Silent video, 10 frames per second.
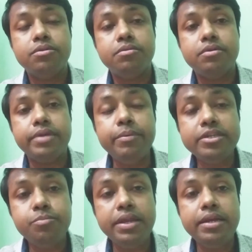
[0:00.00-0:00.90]

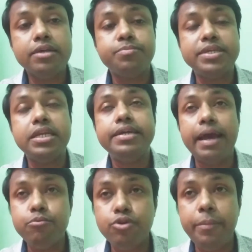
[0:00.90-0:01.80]
Diabetes mellitus, especially
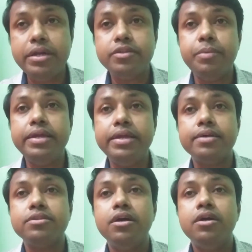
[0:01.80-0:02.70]
type 2 diabetes mellitus,